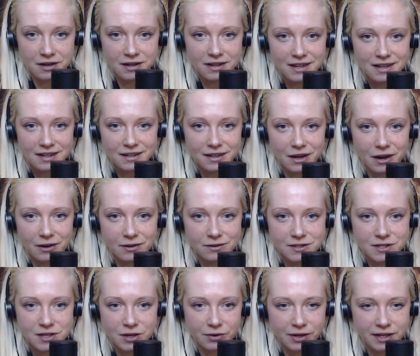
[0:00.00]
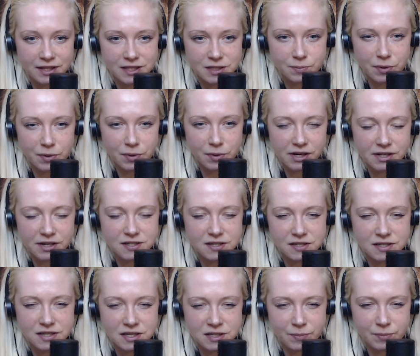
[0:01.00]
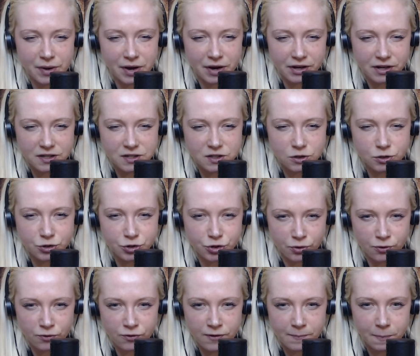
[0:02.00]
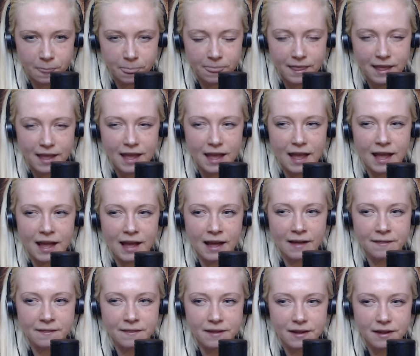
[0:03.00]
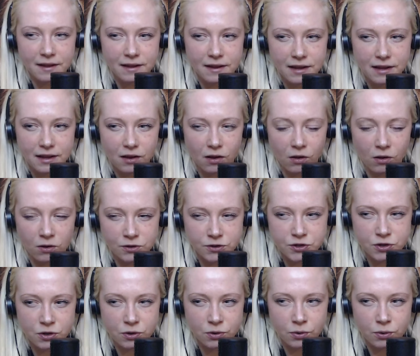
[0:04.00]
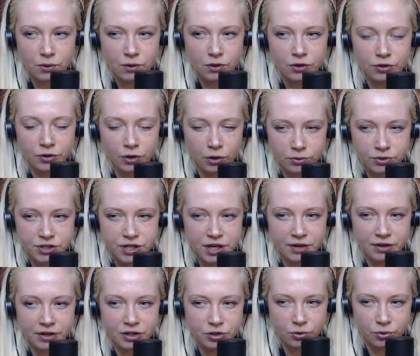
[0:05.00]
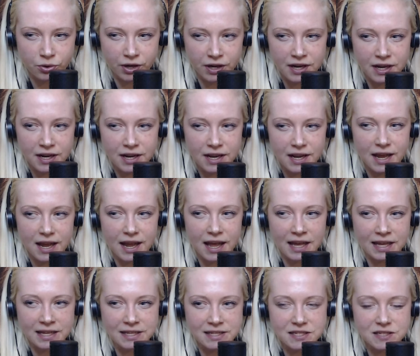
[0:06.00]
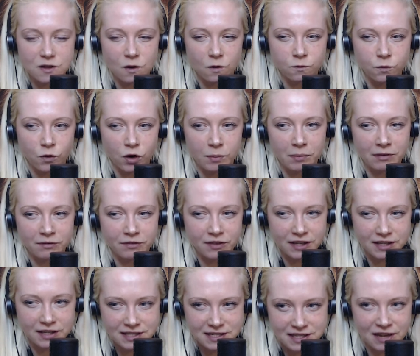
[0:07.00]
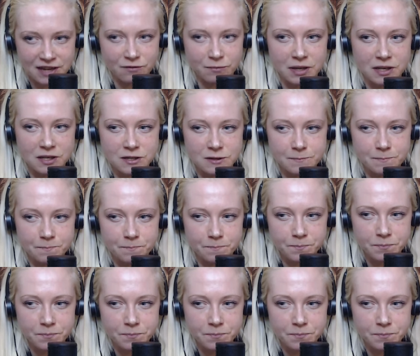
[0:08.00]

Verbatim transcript: so you know so experiences as barriers to truth and also known territory as a form of enslavement